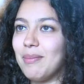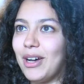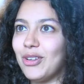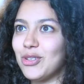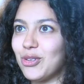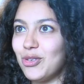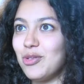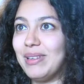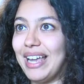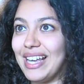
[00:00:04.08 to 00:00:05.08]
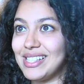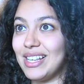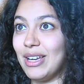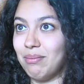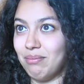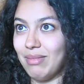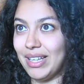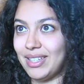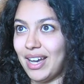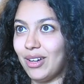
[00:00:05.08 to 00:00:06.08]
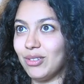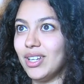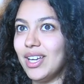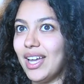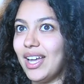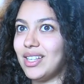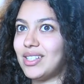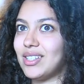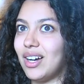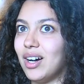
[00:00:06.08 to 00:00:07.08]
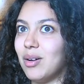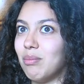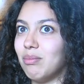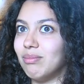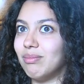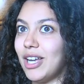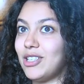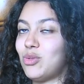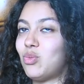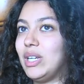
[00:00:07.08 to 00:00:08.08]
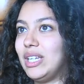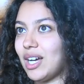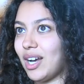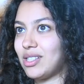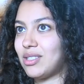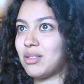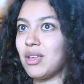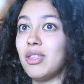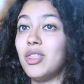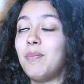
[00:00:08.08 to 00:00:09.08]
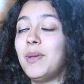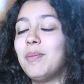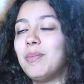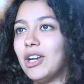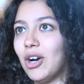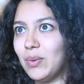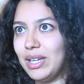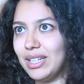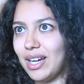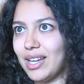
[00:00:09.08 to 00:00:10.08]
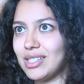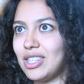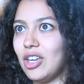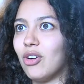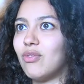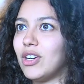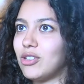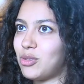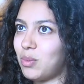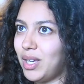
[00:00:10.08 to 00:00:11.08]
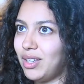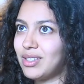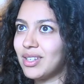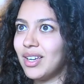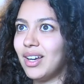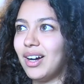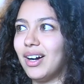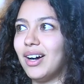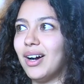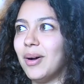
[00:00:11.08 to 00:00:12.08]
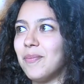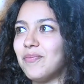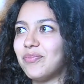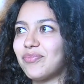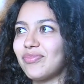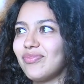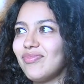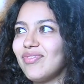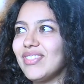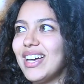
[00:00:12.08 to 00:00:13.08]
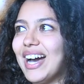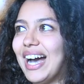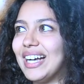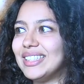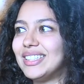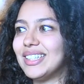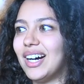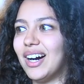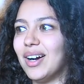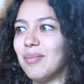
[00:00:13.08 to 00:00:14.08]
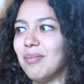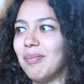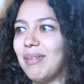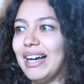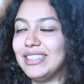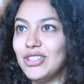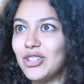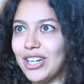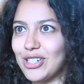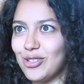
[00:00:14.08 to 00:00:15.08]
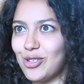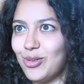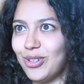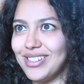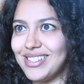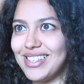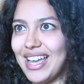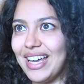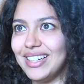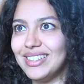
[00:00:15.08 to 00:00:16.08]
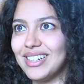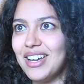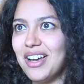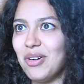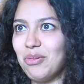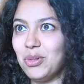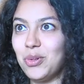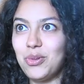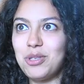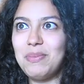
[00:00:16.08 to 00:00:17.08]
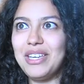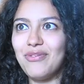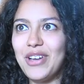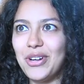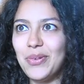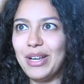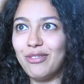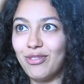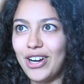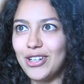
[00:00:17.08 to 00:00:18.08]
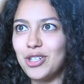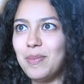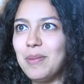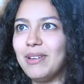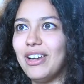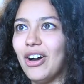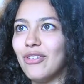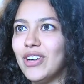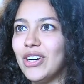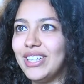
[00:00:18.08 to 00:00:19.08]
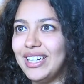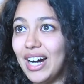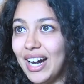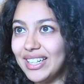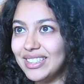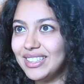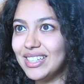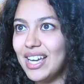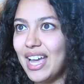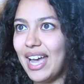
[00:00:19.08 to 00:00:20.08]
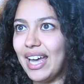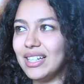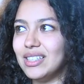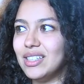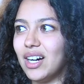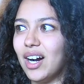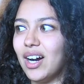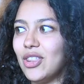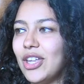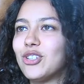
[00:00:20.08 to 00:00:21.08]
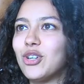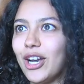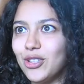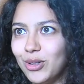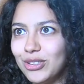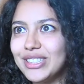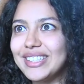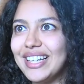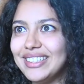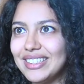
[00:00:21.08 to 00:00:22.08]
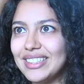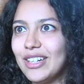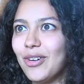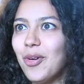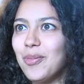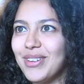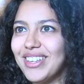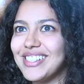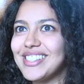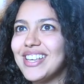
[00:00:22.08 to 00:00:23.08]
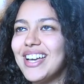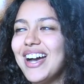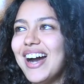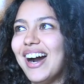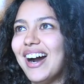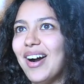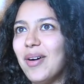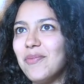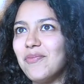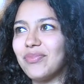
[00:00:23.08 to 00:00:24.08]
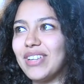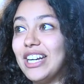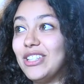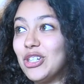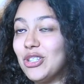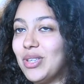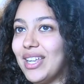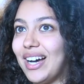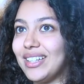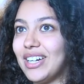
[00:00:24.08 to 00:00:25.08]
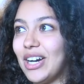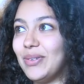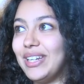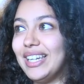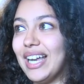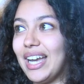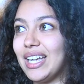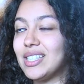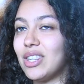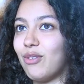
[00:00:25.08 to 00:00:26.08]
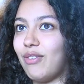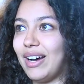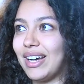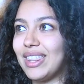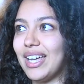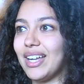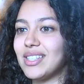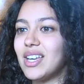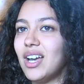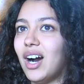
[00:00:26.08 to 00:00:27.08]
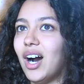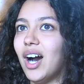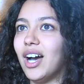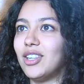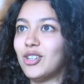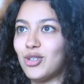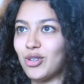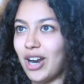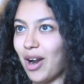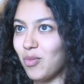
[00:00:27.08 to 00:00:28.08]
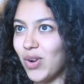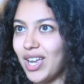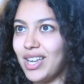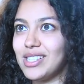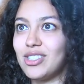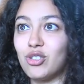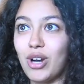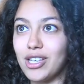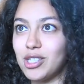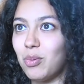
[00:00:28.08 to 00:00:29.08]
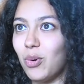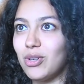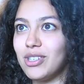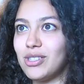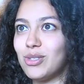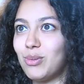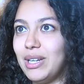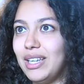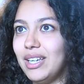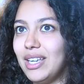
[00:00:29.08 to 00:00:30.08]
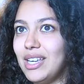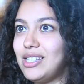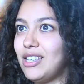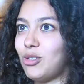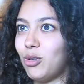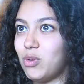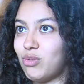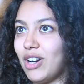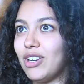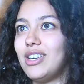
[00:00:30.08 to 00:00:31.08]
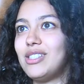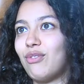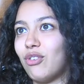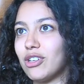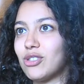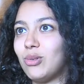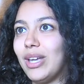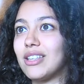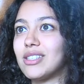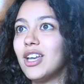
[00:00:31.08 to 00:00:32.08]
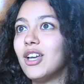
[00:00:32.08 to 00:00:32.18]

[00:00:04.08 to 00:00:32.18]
about Grenoble as a town, it is really nice. The people are really nice. They are very sweet. As international students, and we don't speak very well French, people are very kind, and they try to understand us and cope with us. In addition to that, I really liked the fact that the tramways, transport is really easy, so it was very easy for us to get